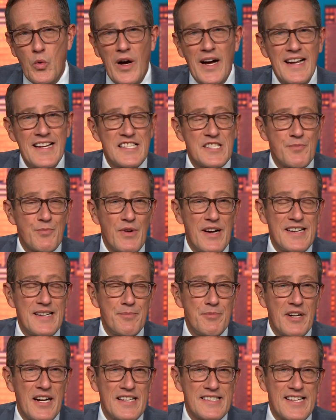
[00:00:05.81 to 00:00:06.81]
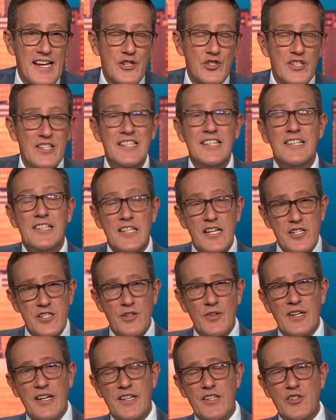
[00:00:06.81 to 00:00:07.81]
Widespread immunization, as
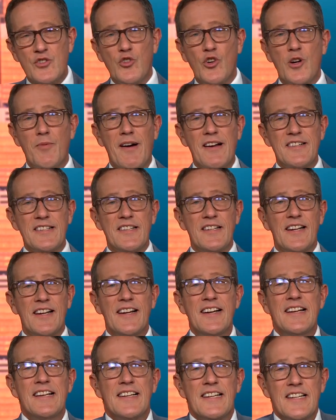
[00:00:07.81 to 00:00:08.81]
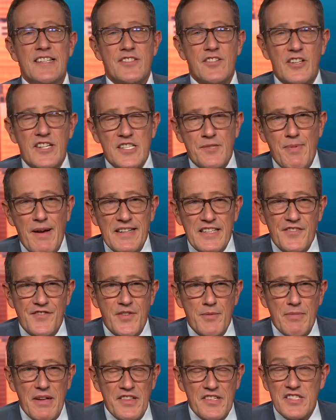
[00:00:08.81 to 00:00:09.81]
you heard us talk about earlier, is not expected
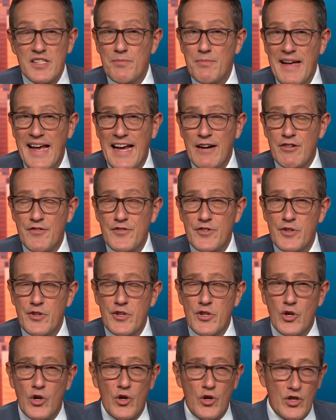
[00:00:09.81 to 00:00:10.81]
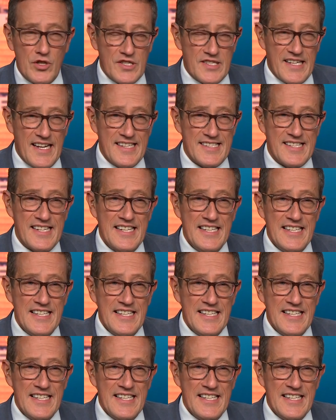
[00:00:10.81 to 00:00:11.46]
for months. The mayor of New York says